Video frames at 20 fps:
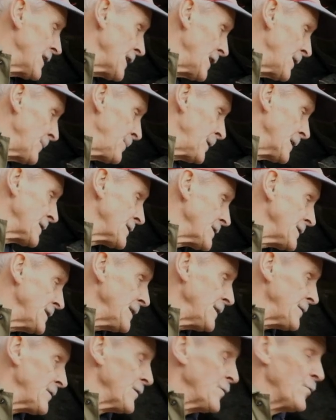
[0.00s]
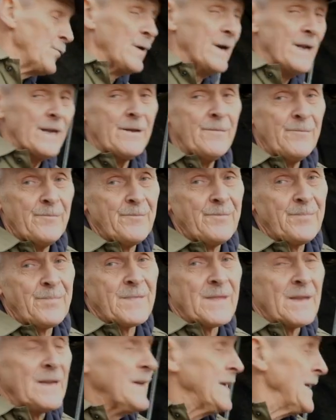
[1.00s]
up underneath the wing.
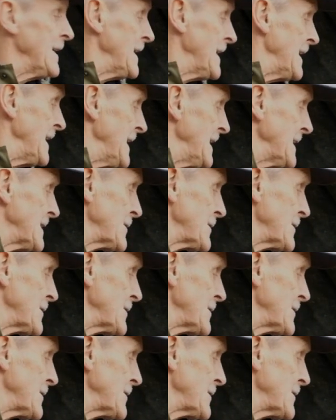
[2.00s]
It's